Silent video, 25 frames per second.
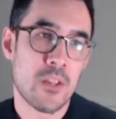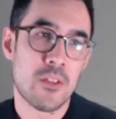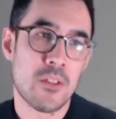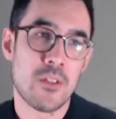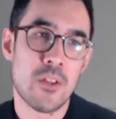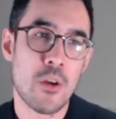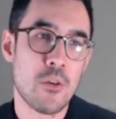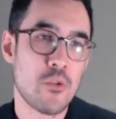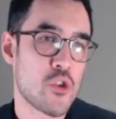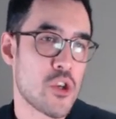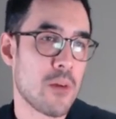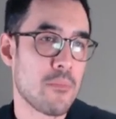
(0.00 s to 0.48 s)

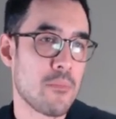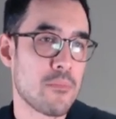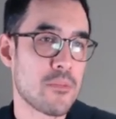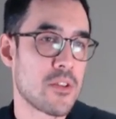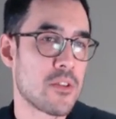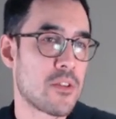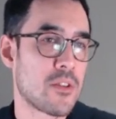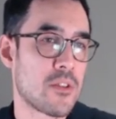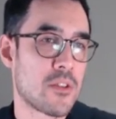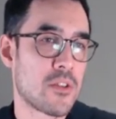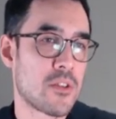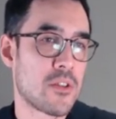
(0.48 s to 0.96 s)
Don't jump
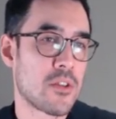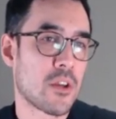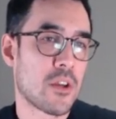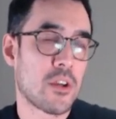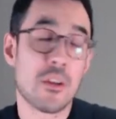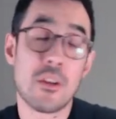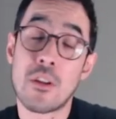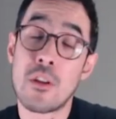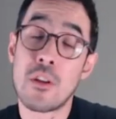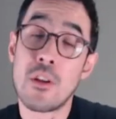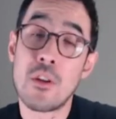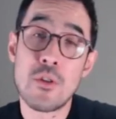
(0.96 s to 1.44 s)
to, to
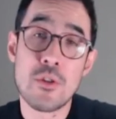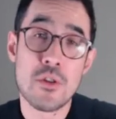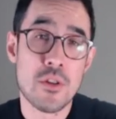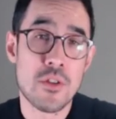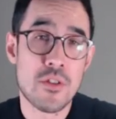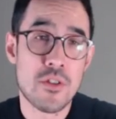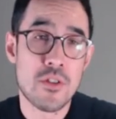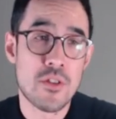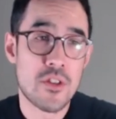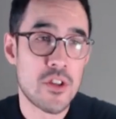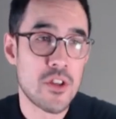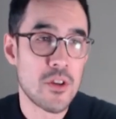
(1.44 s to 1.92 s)

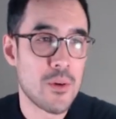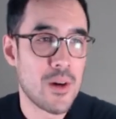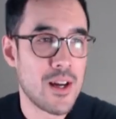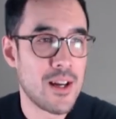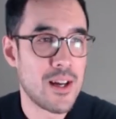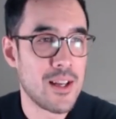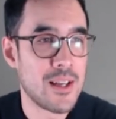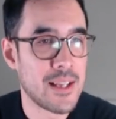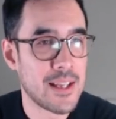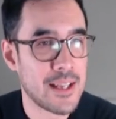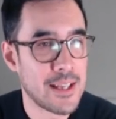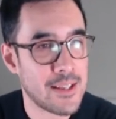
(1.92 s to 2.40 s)
conclusions too
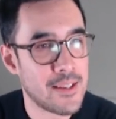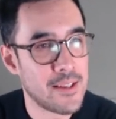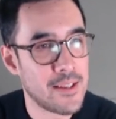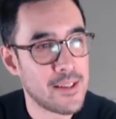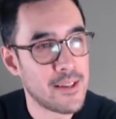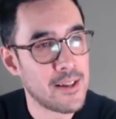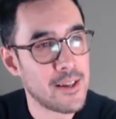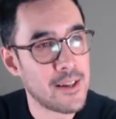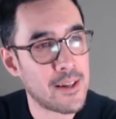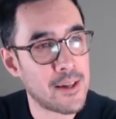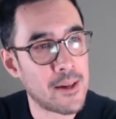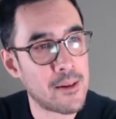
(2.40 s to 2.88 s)
early.
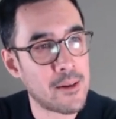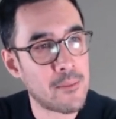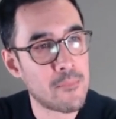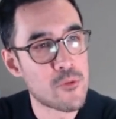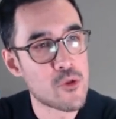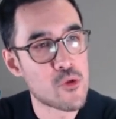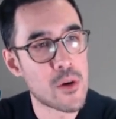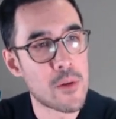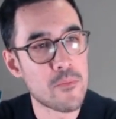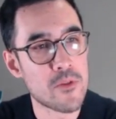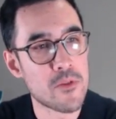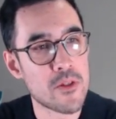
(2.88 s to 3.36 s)
Um,
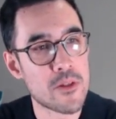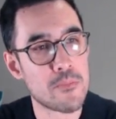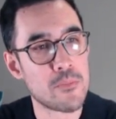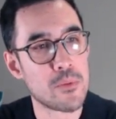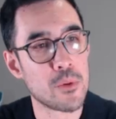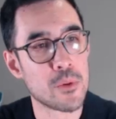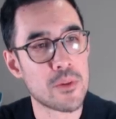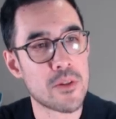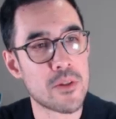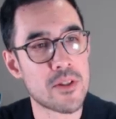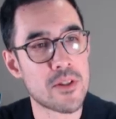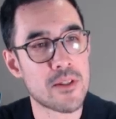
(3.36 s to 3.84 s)
Trump
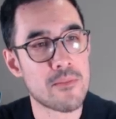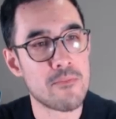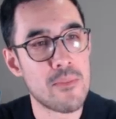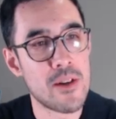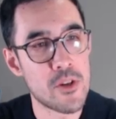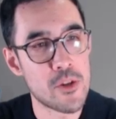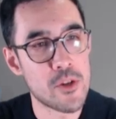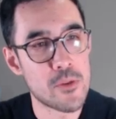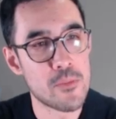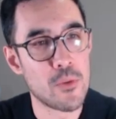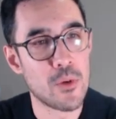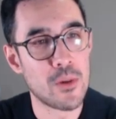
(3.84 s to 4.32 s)
supporters are
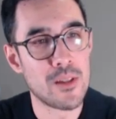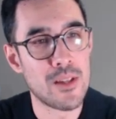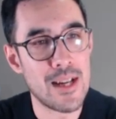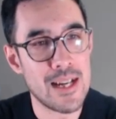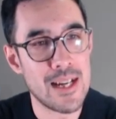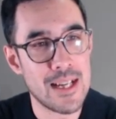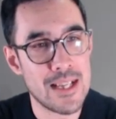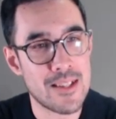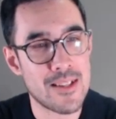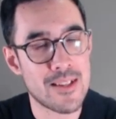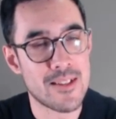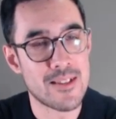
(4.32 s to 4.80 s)
much more
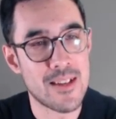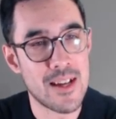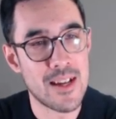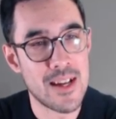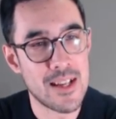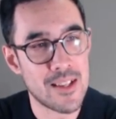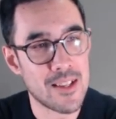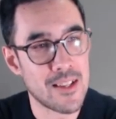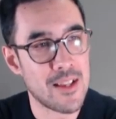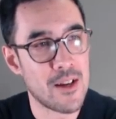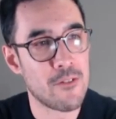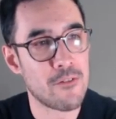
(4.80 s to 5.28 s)
likely to
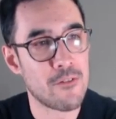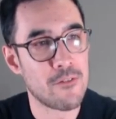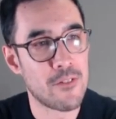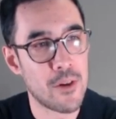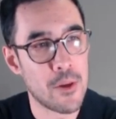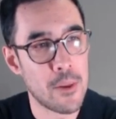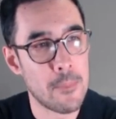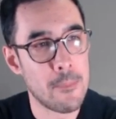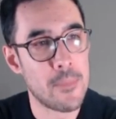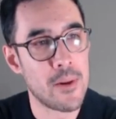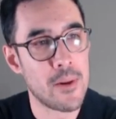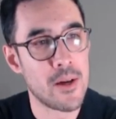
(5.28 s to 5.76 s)
say that they'll
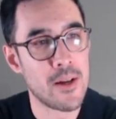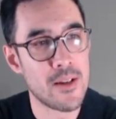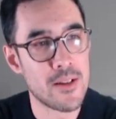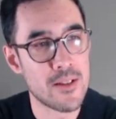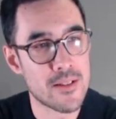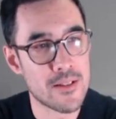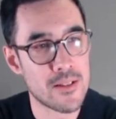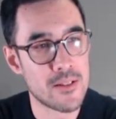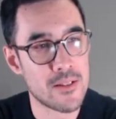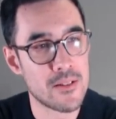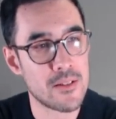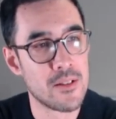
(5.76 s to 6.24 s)
vote in
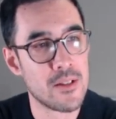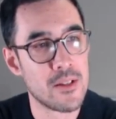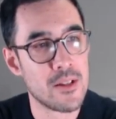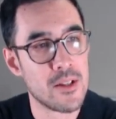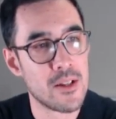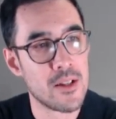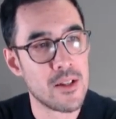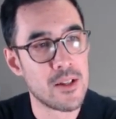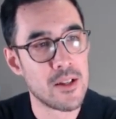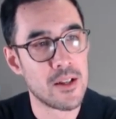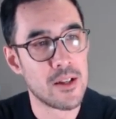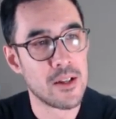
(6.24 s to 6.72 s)
person
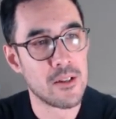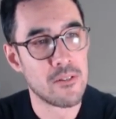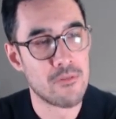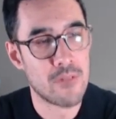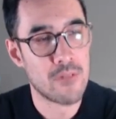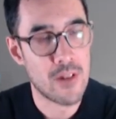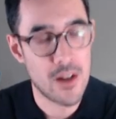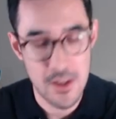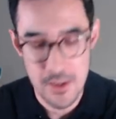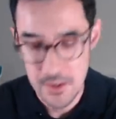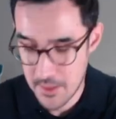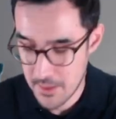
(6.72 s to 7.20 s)
uh,
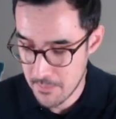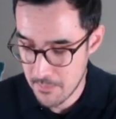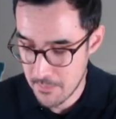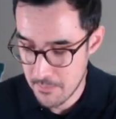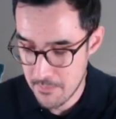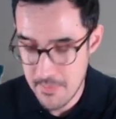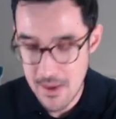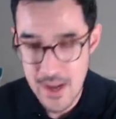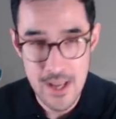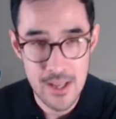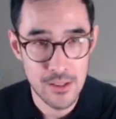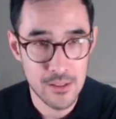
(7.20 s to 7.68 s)
rather
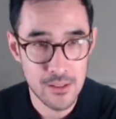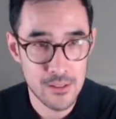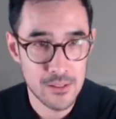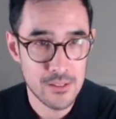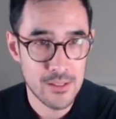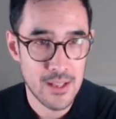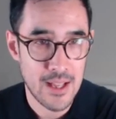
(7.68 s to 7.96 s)
than mail.